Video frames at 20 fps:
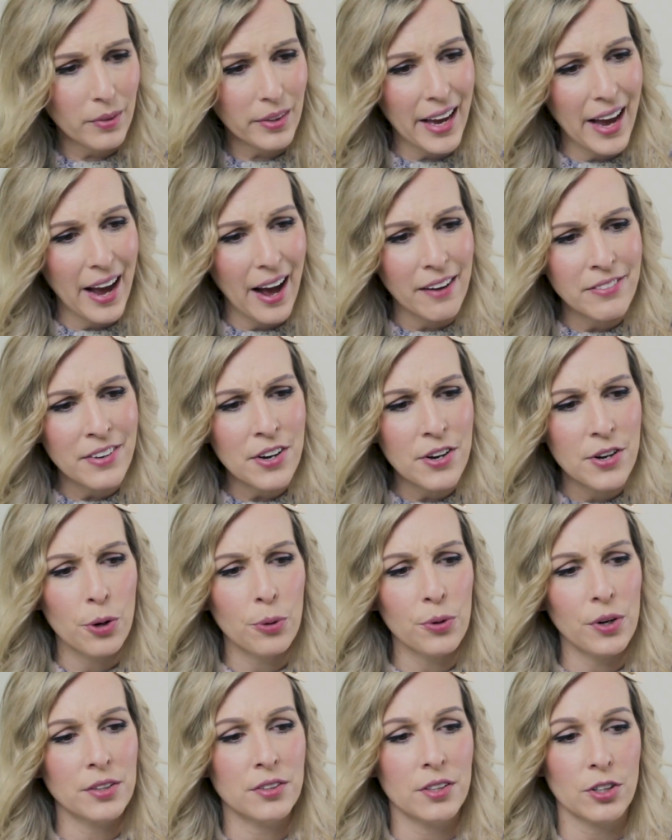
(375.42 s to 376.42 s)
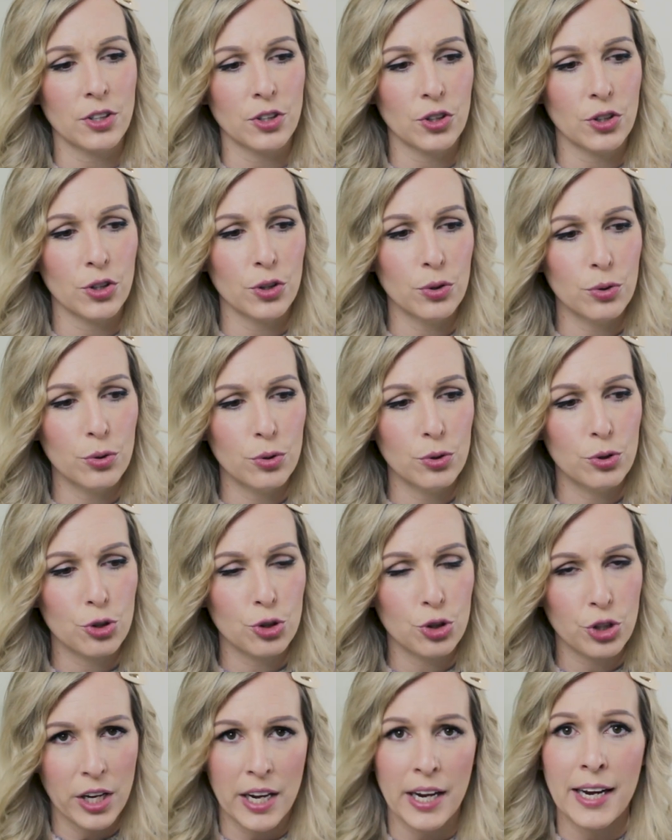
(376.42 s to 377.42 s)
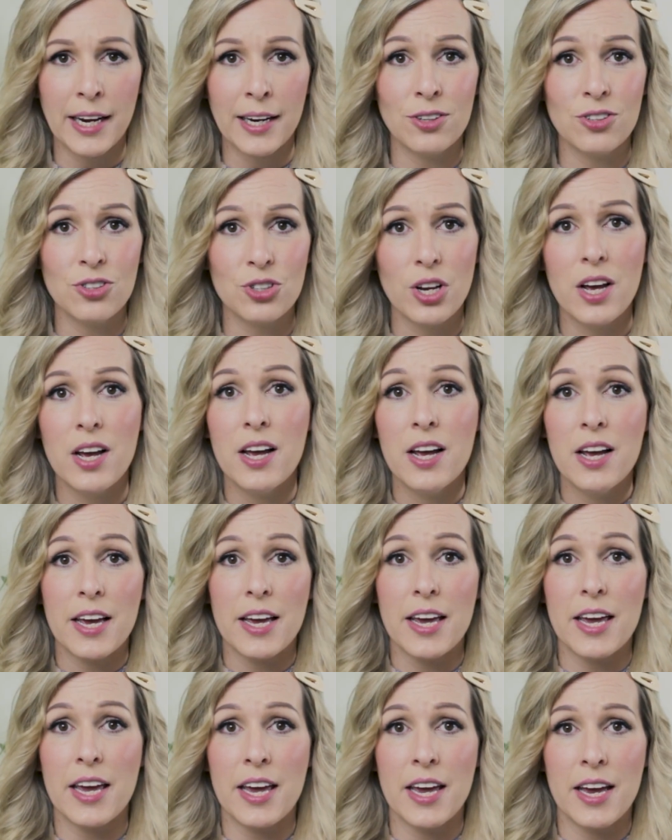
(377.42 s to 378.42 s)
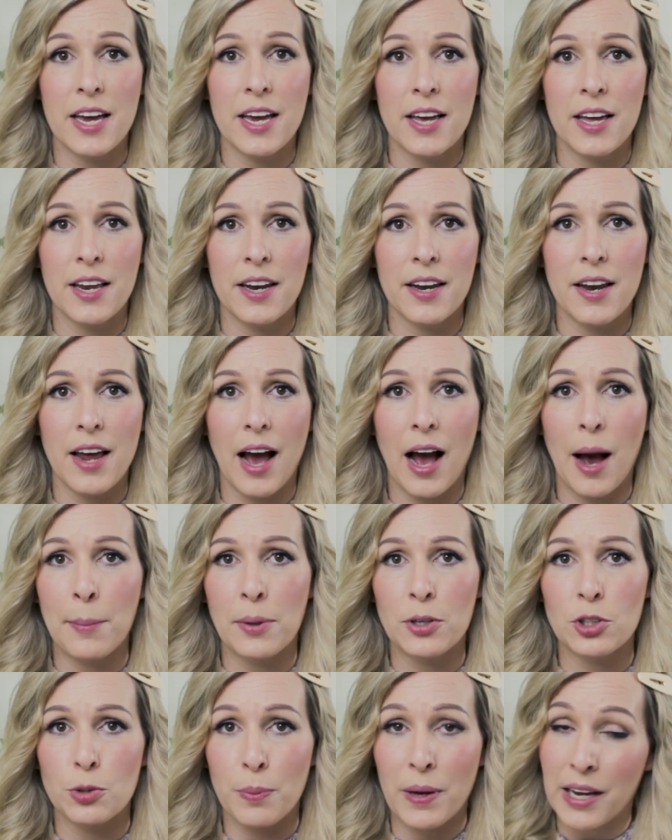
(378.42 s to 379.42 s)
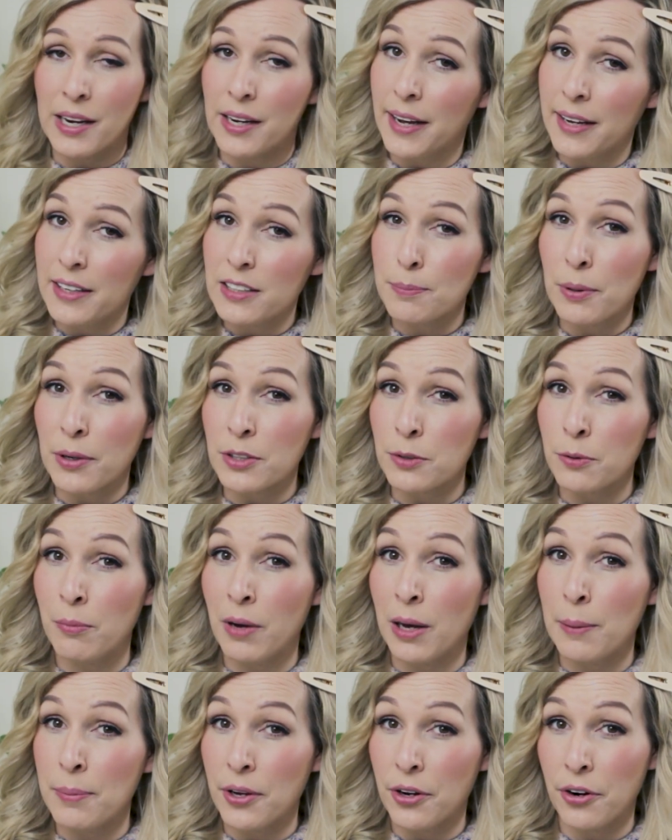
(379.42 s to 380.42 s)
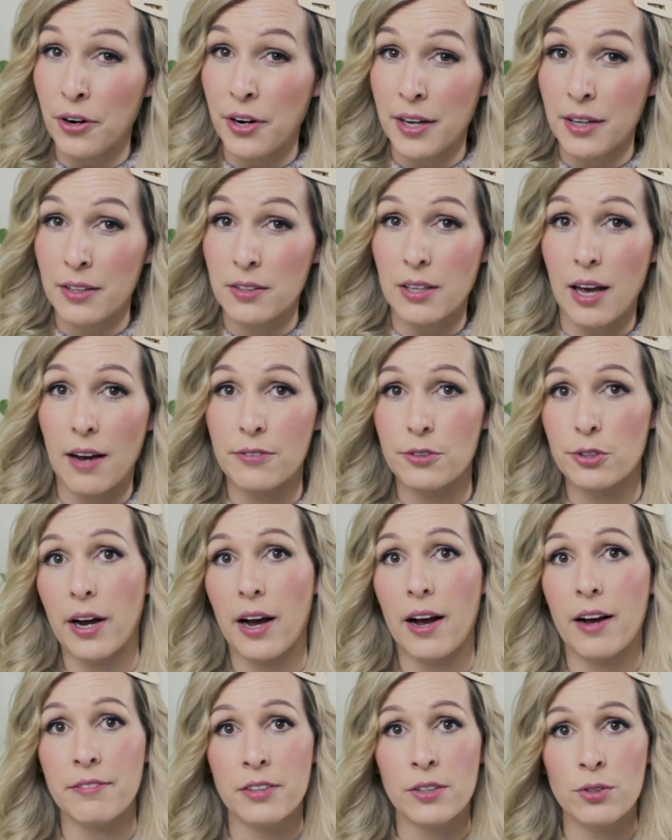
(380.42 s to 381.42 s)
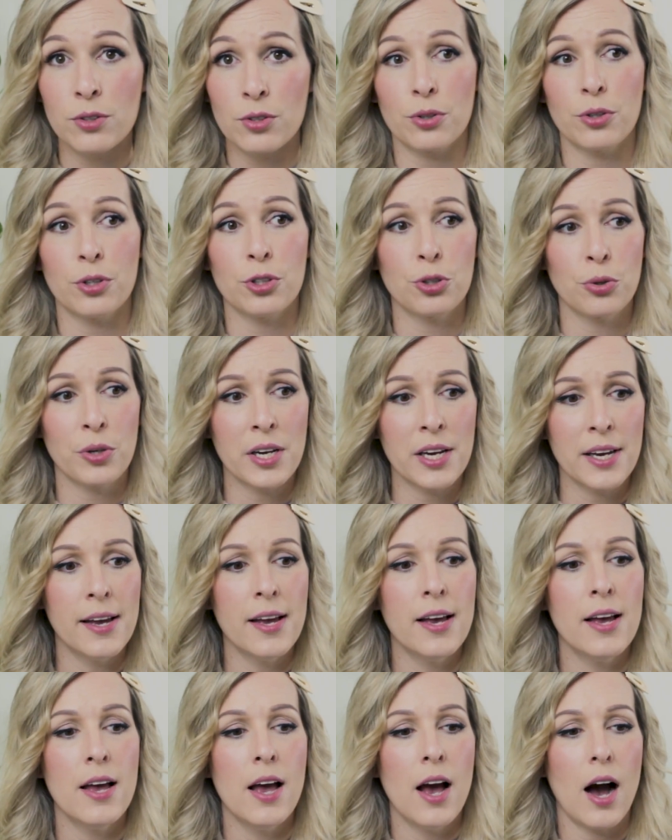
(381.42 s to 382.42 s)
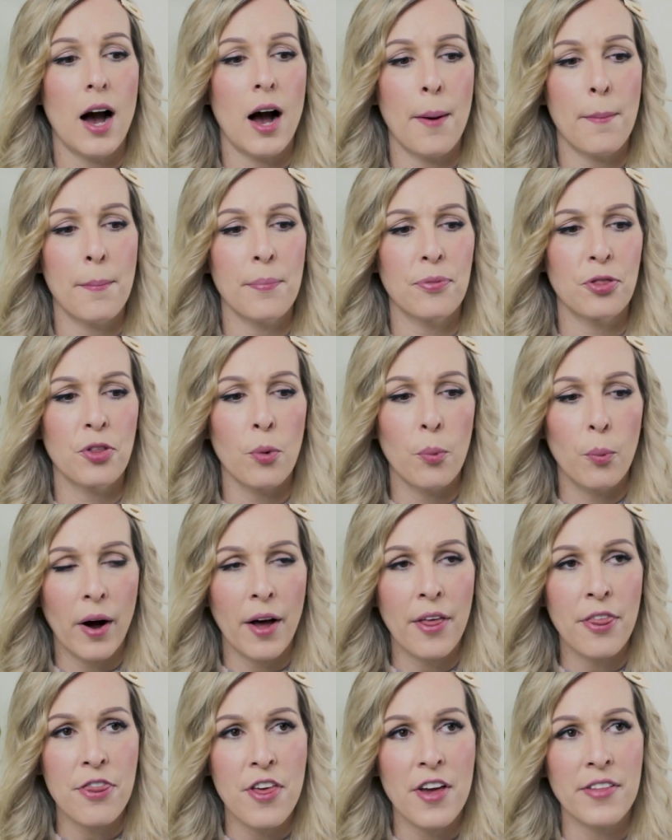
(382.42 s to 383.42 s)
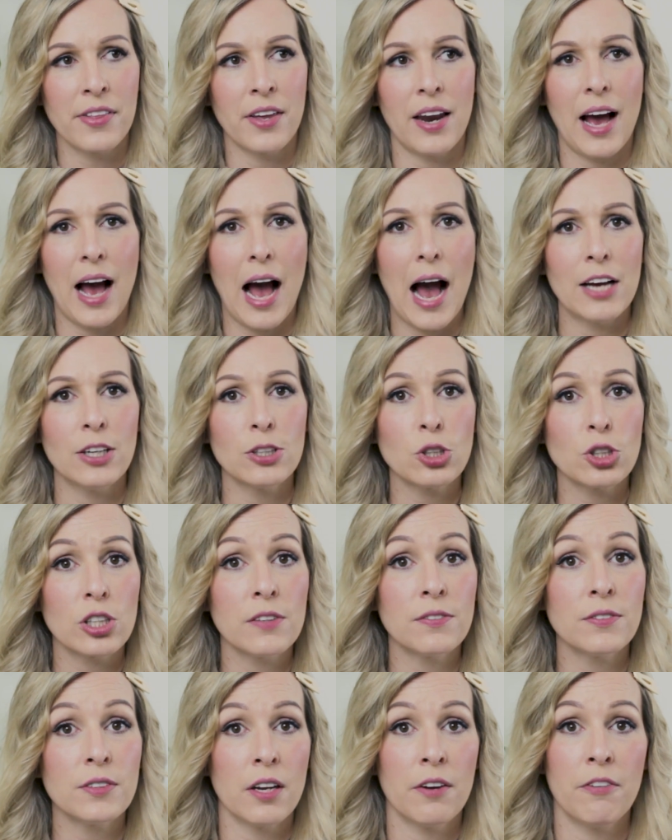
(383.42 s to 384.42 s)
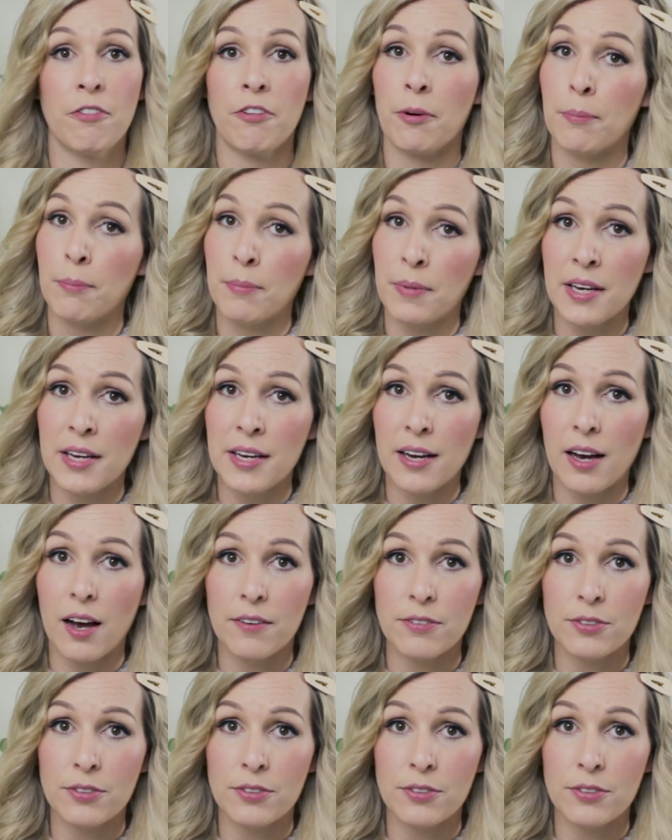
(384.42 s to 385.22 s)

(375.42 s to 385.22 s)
Haven't noticed a huge change in how much pain I experienced with my periods after having surgery. The one thing that has shifted for me